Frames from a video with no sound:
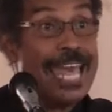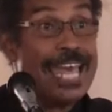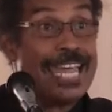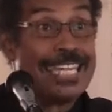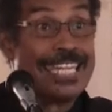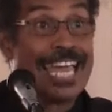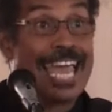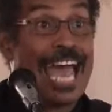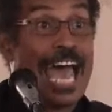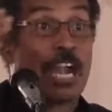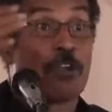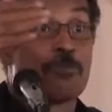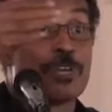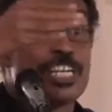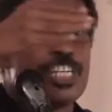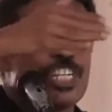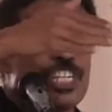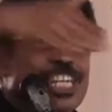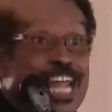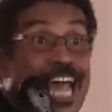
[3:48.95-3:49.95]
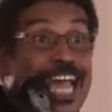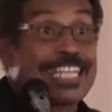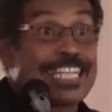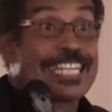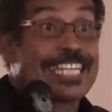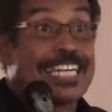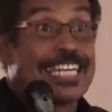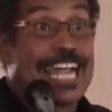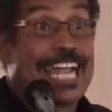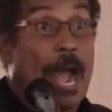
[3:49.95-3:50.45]
they had
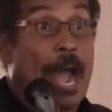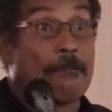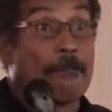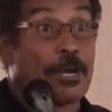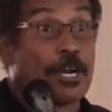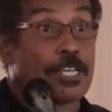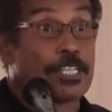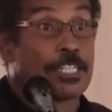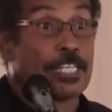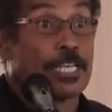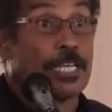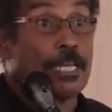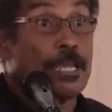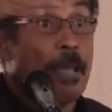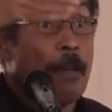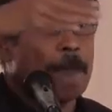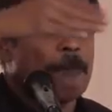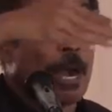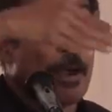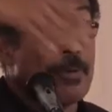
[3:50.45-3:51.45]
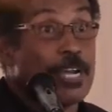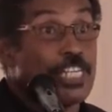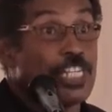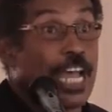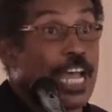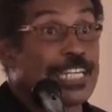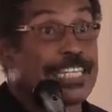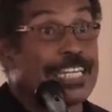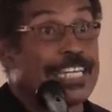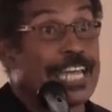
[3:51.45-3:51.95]
rejected that mercy by
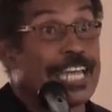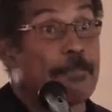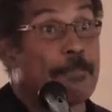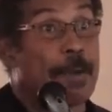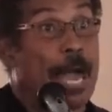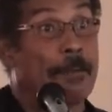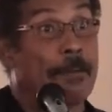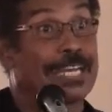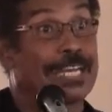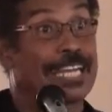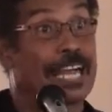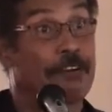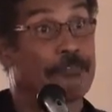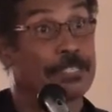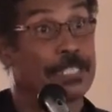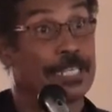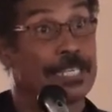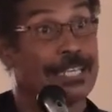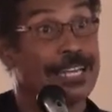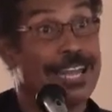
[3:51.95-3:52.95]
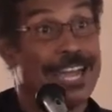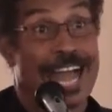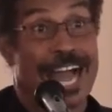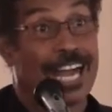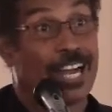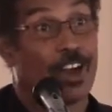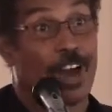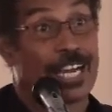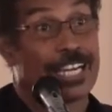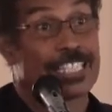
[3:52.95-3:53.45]
rejecting the Abrahamic covenant,
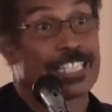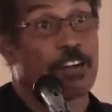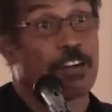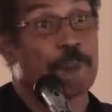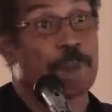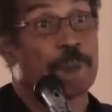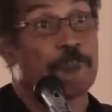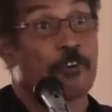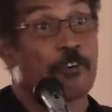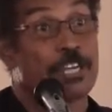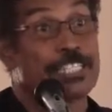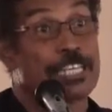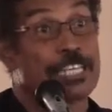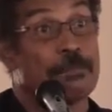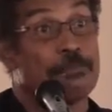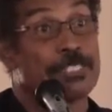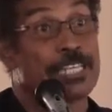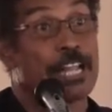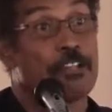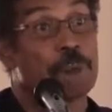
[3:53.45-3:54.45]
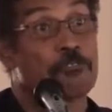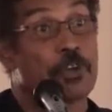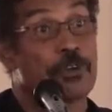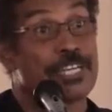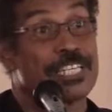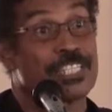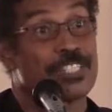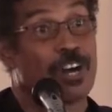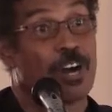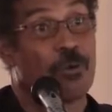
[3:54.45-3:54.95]
and God does not force himself here,
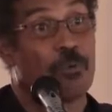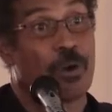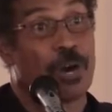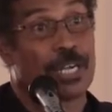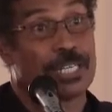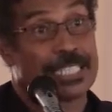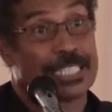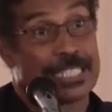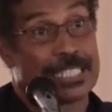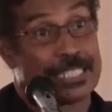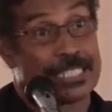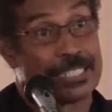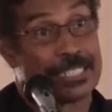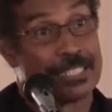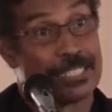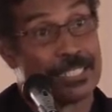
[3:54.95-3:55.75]
he's not wanted.